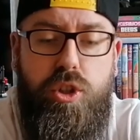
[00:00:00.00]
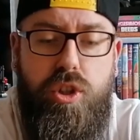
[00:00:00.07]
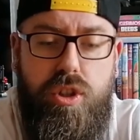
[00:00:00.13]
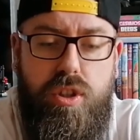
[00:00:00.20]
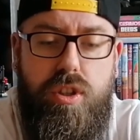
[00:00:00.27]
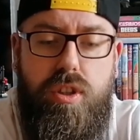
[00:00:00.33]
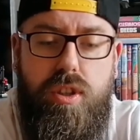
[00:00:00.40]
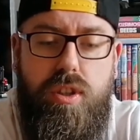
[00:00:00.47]

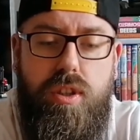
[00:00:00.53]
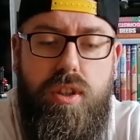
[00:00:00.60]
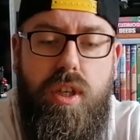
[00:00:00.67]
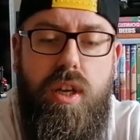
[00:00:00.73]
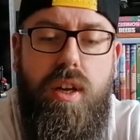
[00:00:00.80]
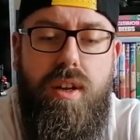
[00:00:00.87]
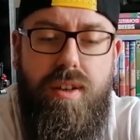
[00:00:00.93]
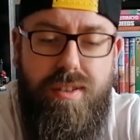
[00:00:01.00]
just
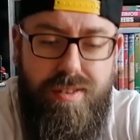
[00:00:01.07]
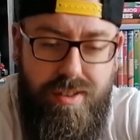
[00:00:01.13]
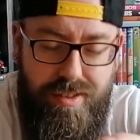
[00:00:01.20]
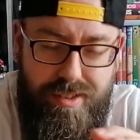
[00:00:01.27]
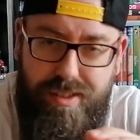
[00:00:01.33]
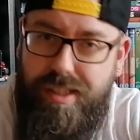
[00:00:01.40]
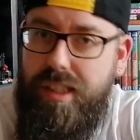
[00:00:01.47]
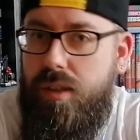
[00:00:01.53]

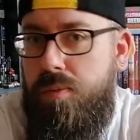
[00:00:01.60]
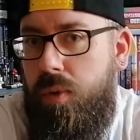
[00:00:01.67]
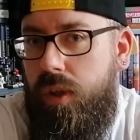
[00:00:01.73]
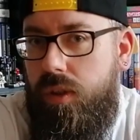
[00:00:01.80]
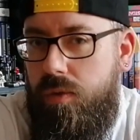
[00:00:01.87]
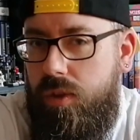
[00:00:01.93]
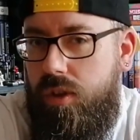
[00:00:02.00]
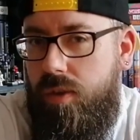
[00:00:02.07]

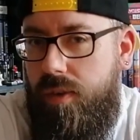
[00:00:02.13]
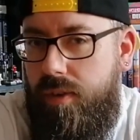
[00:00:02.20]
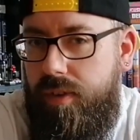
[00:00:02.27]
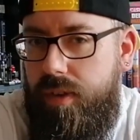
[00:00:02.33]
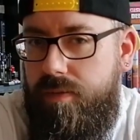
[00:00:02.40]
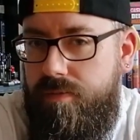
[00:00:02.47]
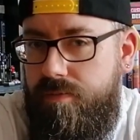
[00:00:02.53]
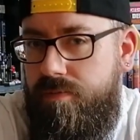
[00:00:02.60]
disappointed with some of
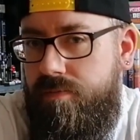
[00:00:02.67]
it.